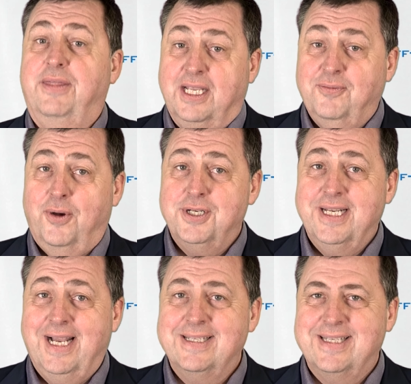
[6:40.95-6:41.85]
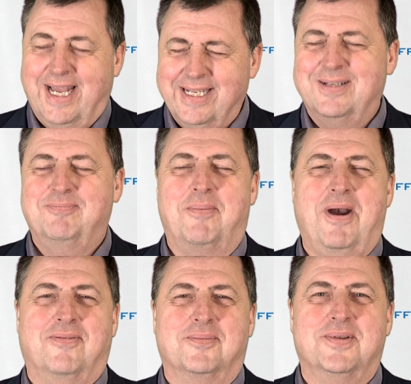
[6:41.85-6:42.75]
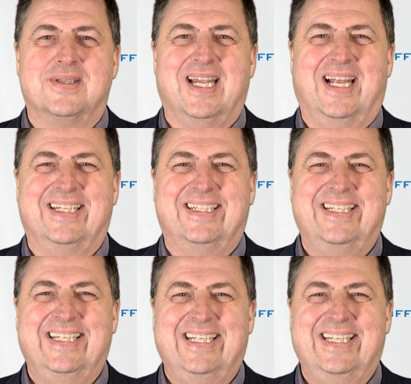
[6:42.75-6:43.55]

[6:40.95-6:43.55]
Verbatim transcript: Thanks for watching us, and bye bye from Switzerland.